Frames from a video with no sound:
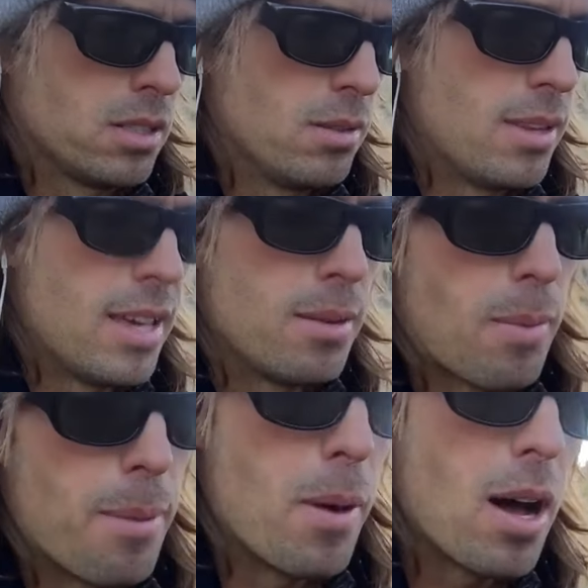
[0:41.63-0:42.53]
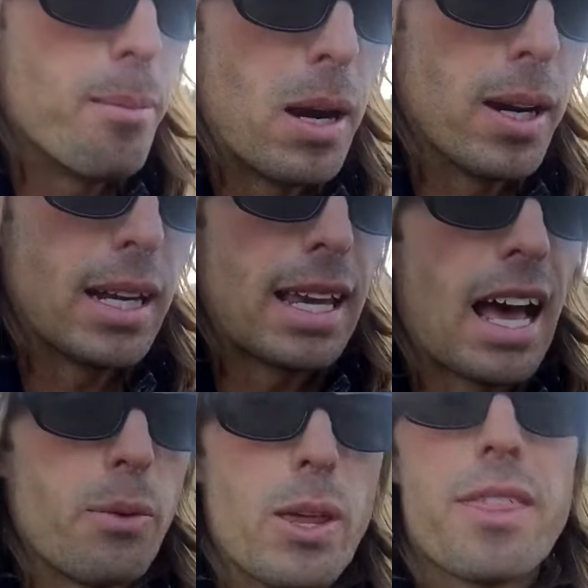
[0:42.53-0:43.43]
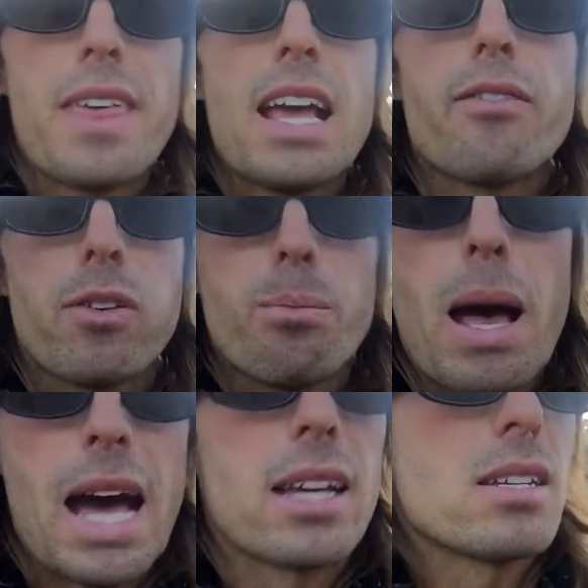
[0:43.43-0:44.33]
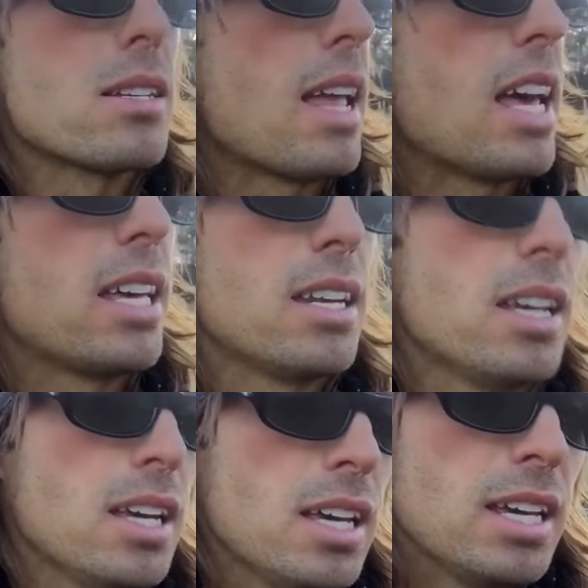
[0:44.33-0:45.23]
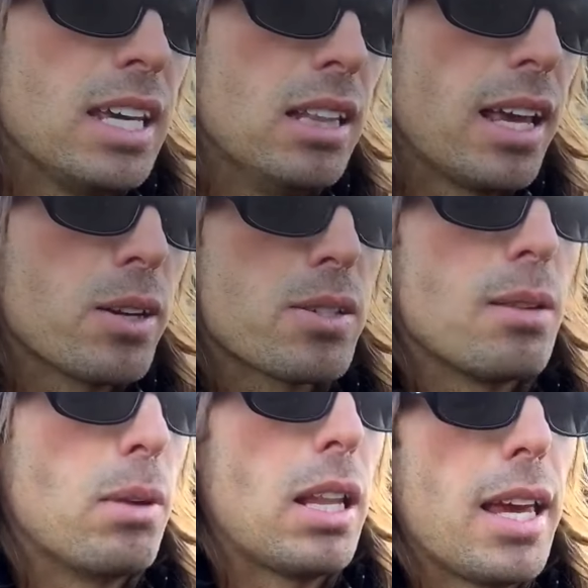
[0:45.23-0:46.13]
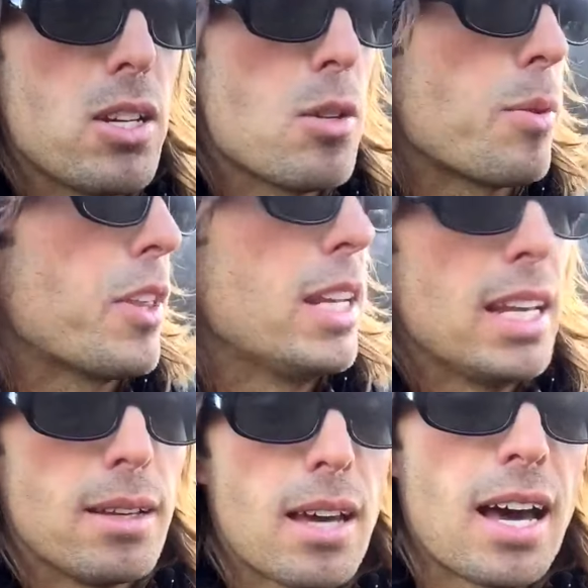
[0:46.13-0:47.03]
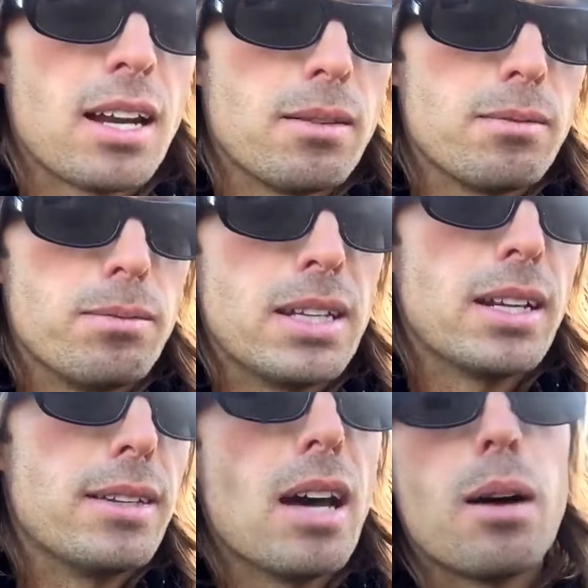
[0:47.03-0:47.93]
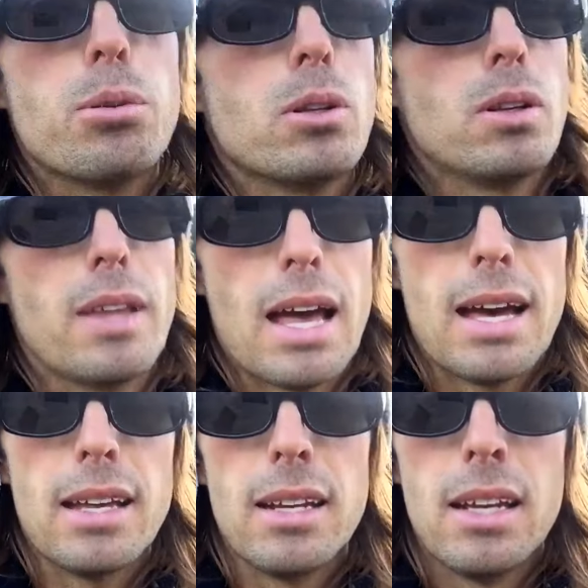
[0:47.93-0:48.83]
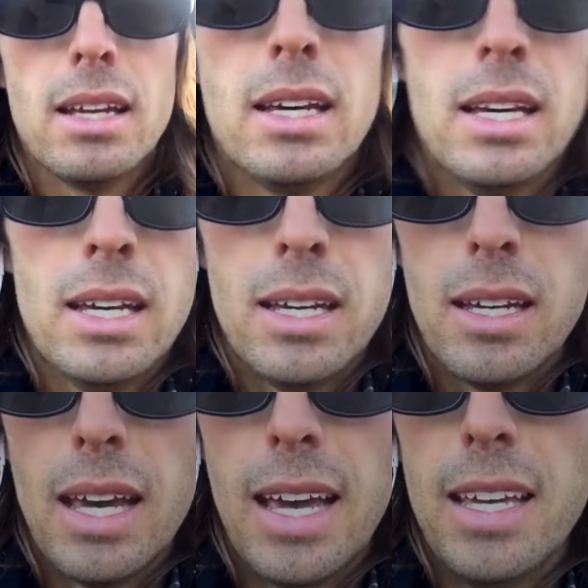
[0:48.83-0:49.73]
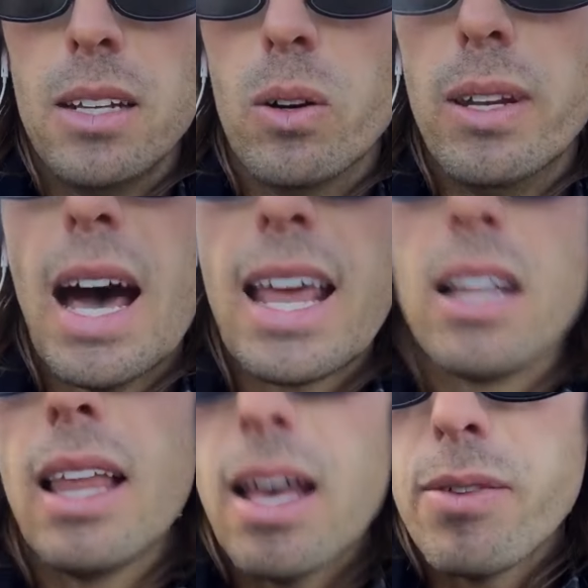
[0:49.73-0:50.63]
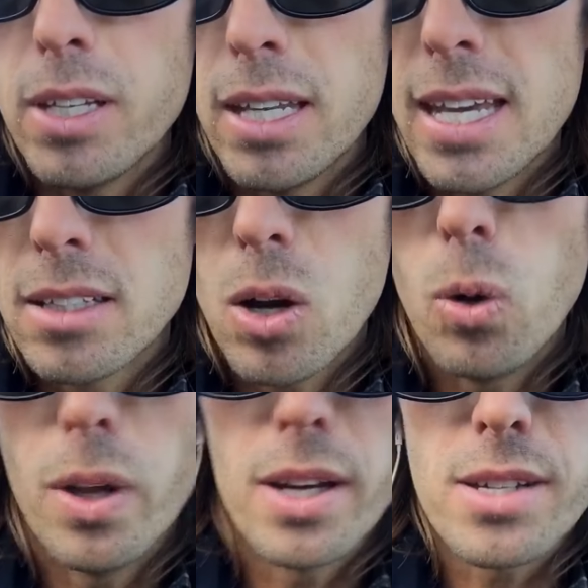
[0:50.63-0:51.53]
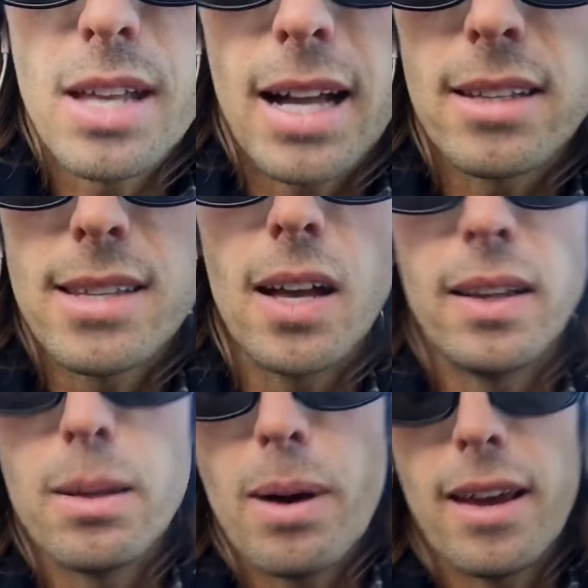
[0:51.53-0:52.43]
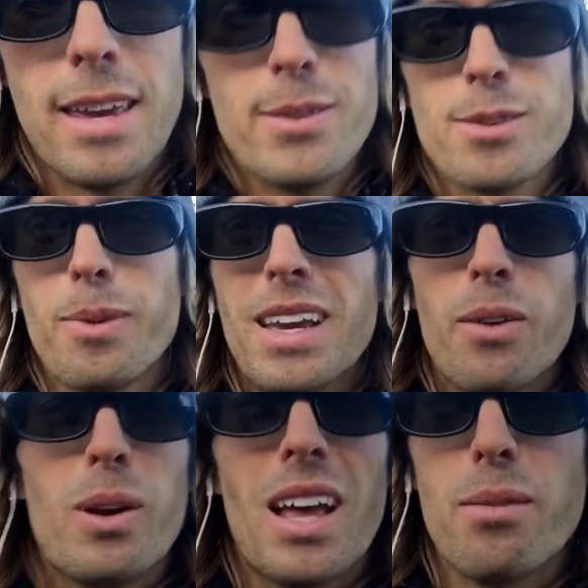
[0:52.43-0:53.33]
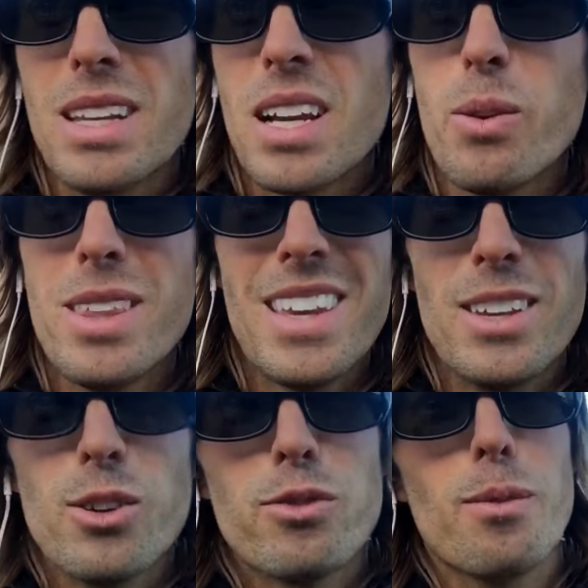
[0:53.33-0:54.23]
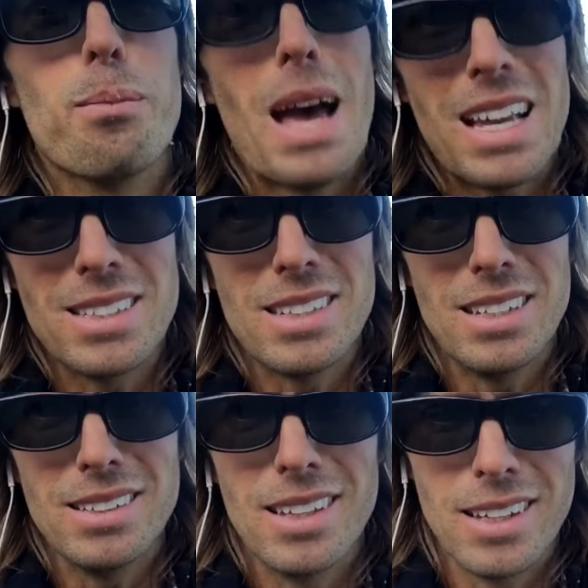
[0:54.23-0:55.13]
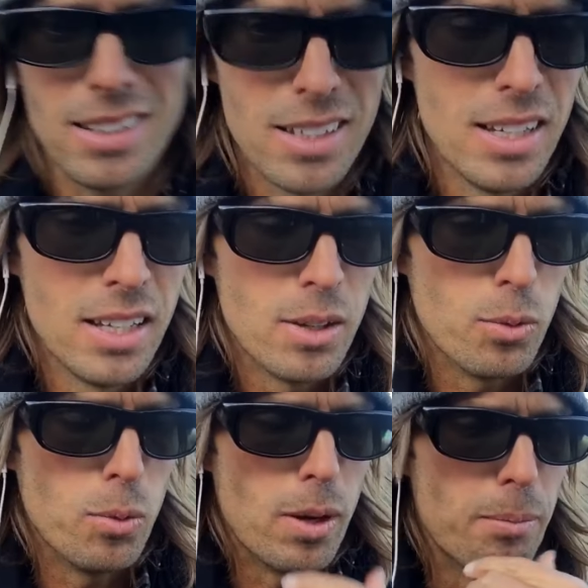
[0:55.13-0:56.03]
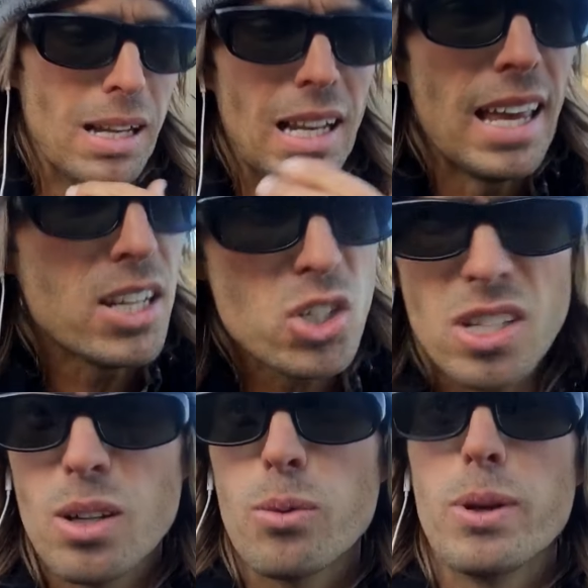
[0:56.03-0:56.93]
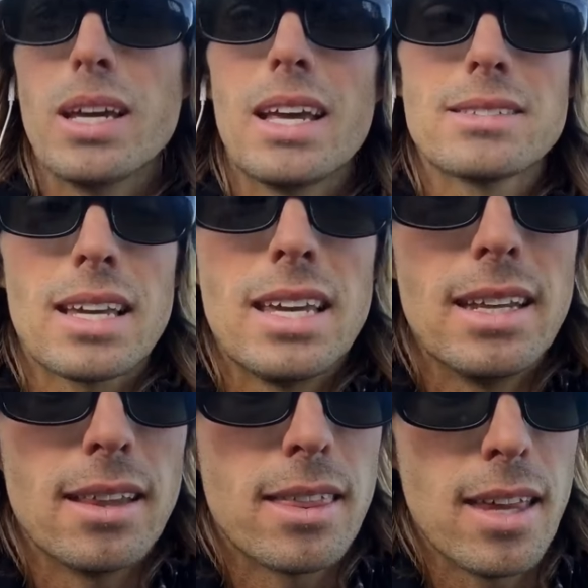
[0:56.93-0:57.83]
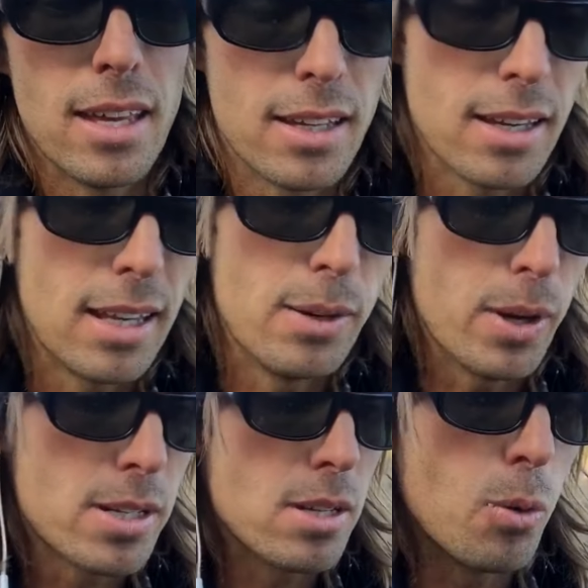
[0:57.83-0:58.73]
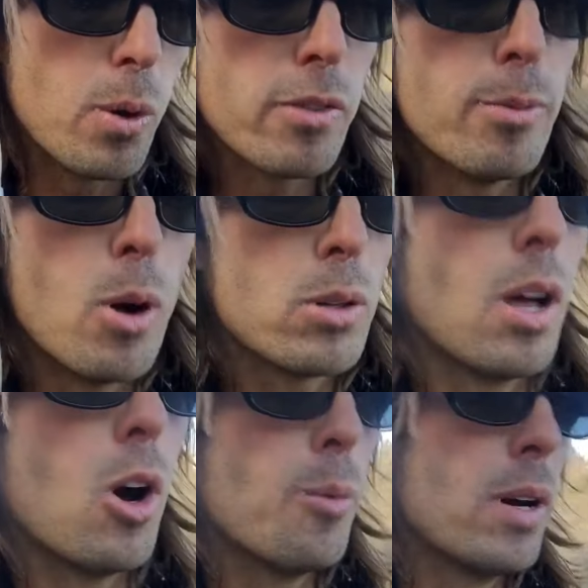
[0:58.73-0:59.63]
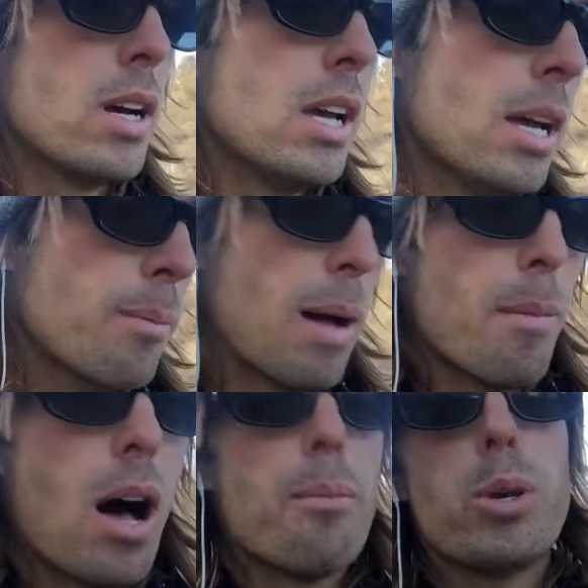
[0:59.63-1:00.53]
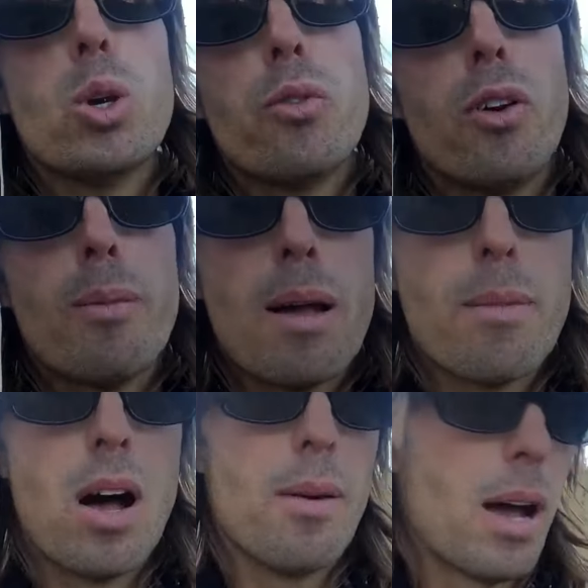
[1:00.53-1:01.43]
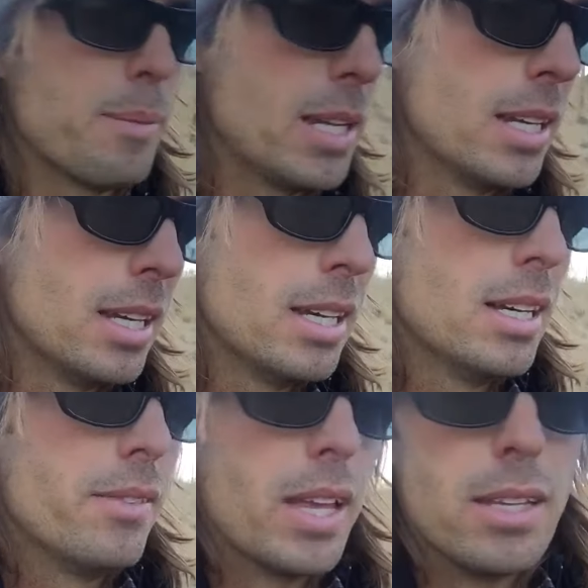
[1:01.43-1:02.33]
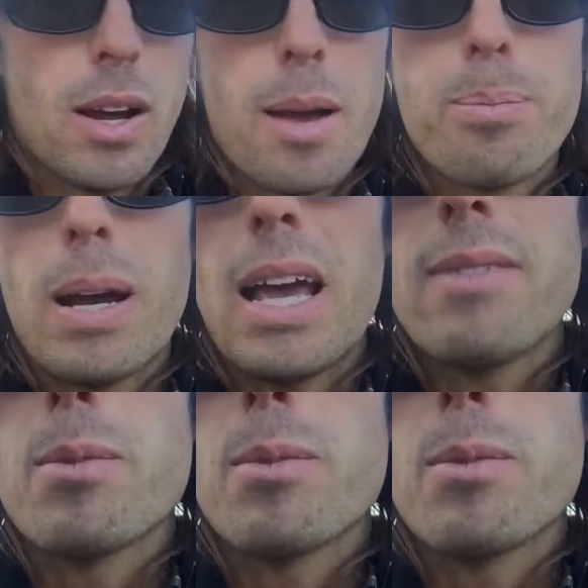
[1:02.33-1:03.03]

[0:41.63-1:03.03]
Then my mom married a guy we think from Pakistan. He later said Malaysia, but then he kind of did a double on that. And on 9 11, he told us not to tell anybody. He was, we like, nigga, we thinking you're from Pakistan. Like, what Malaysia? We, it's like he didn't think anyway. So we are from Oklahoma. My mom, beautiful, my mom. I mean, and you know, I, I have